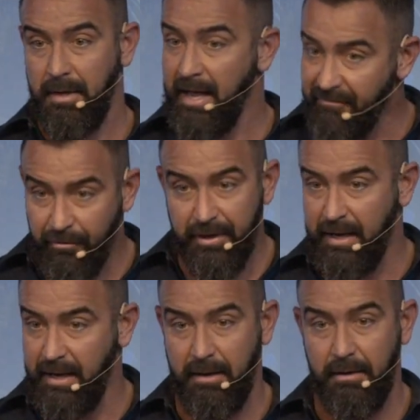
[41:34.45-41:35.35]
Every
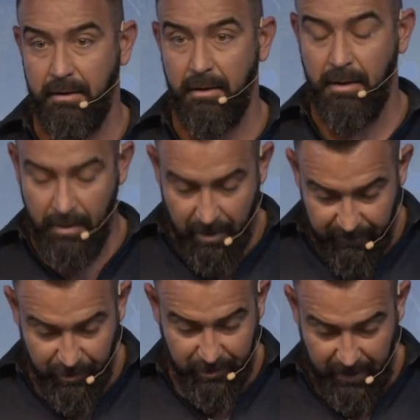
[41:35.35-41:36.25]
day
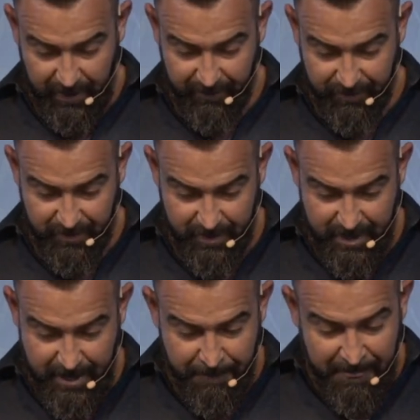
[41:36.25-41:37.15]
of your life.
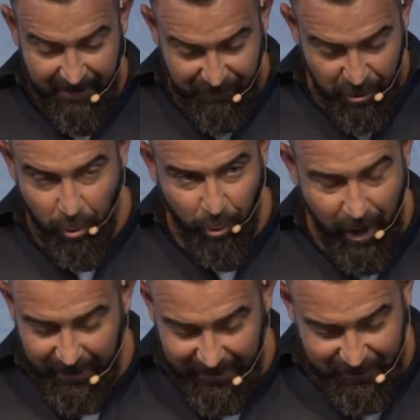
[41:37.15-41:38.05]
If you were
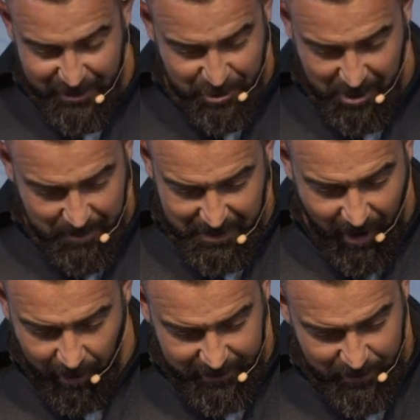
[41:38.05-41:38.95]
writing this script in
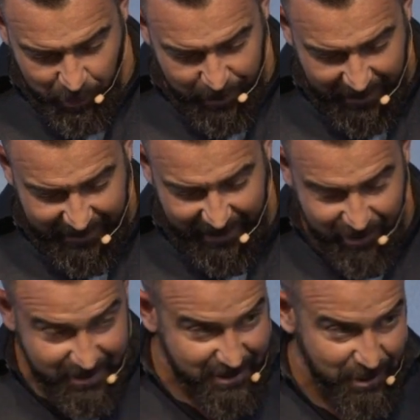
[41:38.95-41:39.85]
Hollywood, I
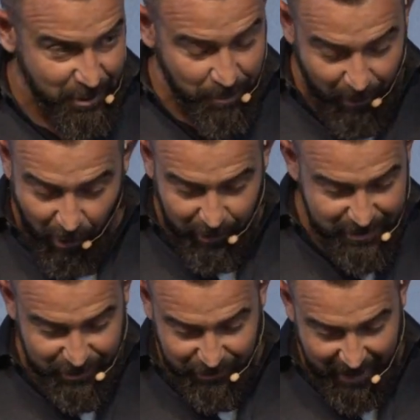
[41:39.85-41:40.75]
guarantee you Paul
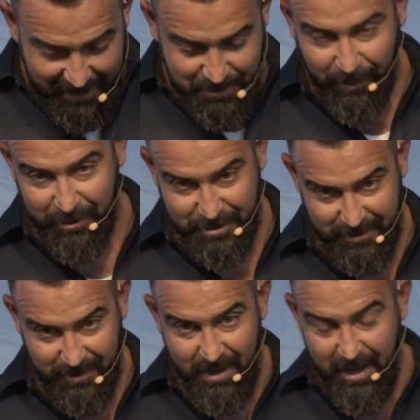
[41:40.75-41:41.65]
is the last person
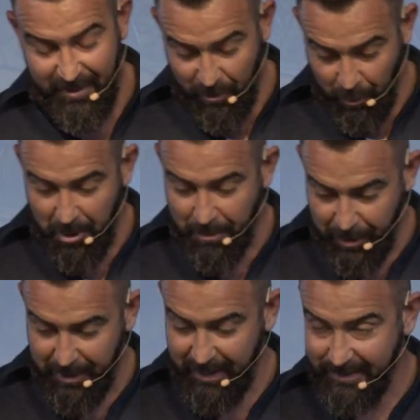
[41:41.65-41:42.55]
that we are
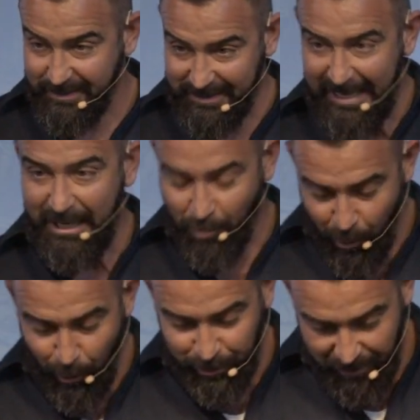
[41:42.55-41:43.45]
putting in the leading
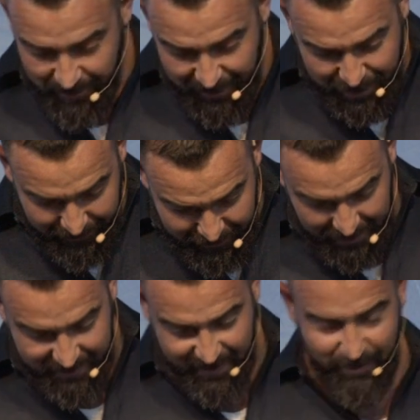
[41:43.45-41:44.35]
role to the mission of
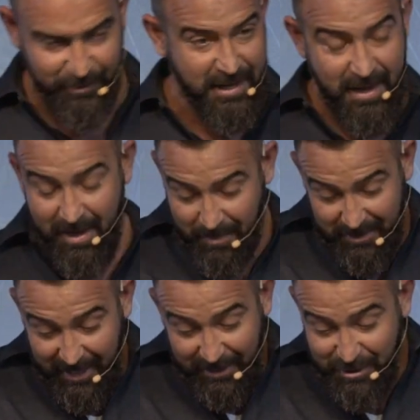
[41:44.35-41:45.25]
Gentiles.
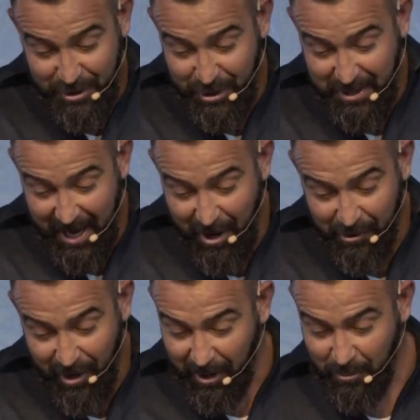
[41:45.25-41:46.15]
But that's just how
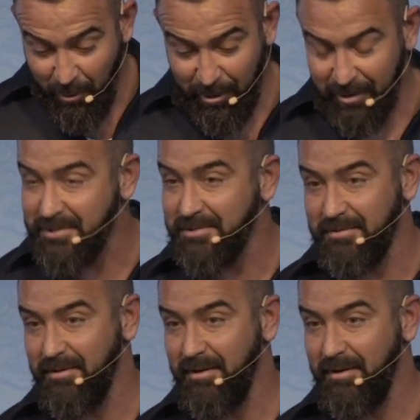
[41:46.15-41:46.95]
God works.